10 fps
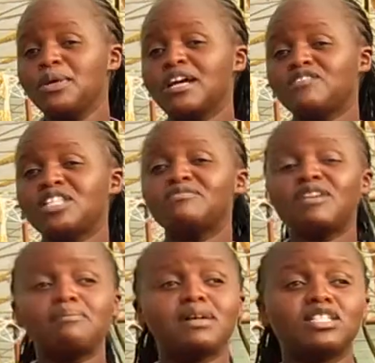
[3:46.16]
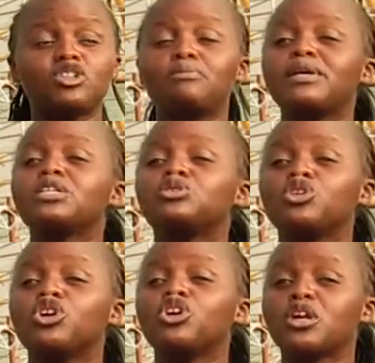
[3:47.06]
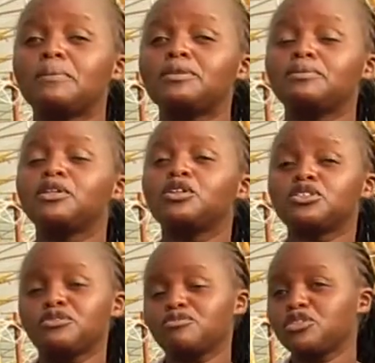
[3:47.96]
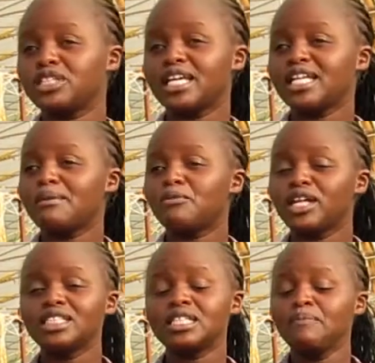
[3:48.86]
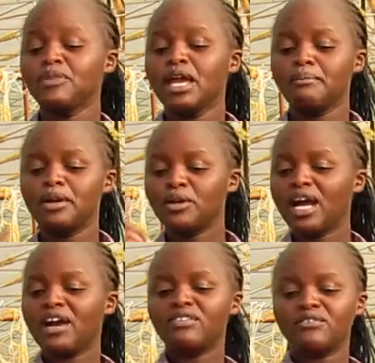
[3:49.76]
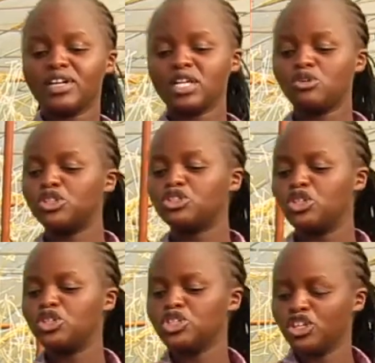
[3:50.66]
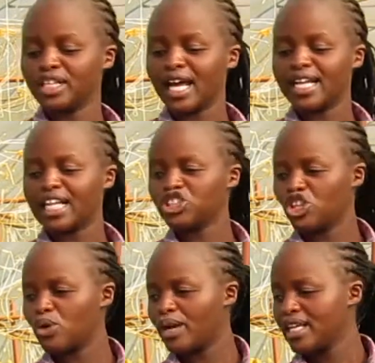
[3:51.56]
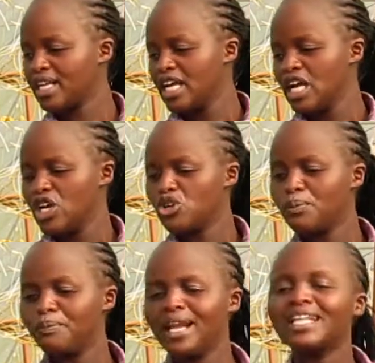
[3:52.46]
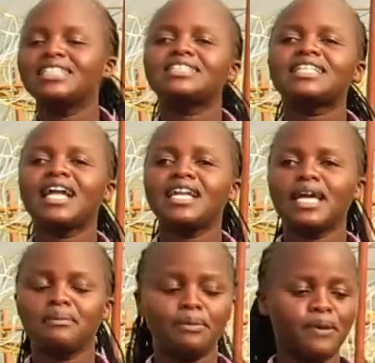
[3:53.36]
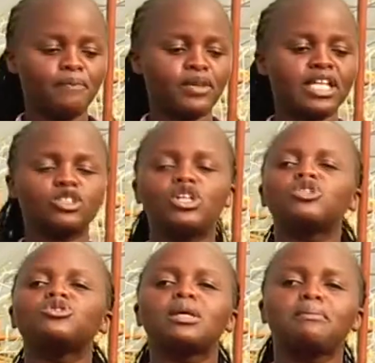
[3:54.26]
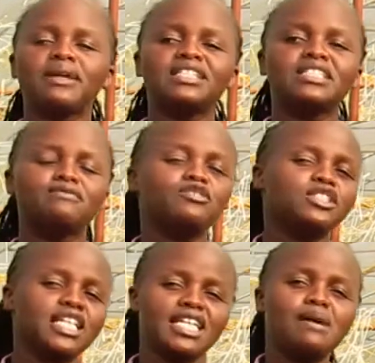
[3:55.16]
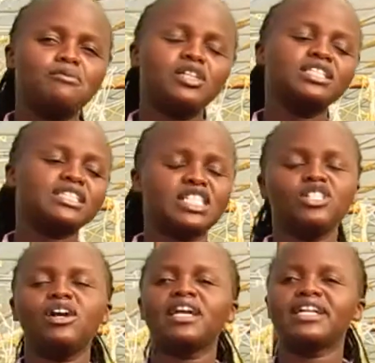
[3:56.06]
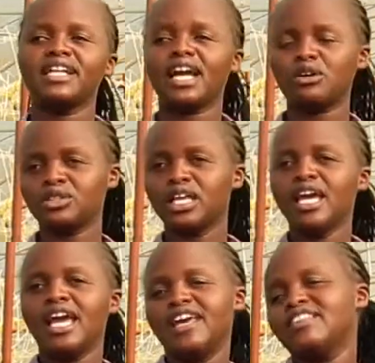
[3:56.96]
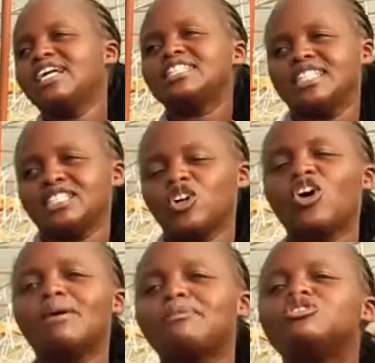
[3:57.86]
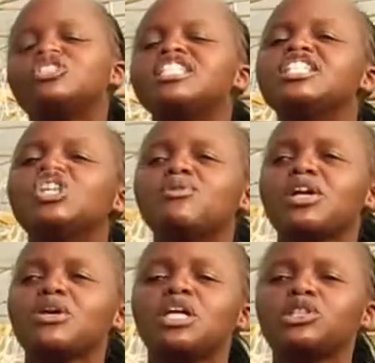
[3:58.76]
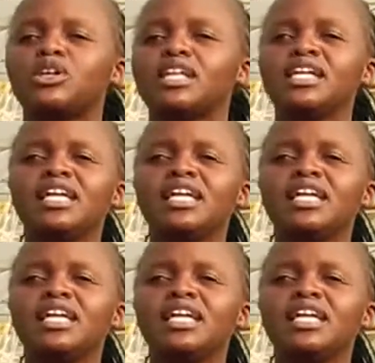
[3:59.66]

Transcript: We have seen farmers stopping to grow crops because of Fusarium wilt, but we have a very good solution, a natural one. You plant sun hemp, it is going to suppress the Fusarium wilt in your greenhouse, and that is all about renewing your soil,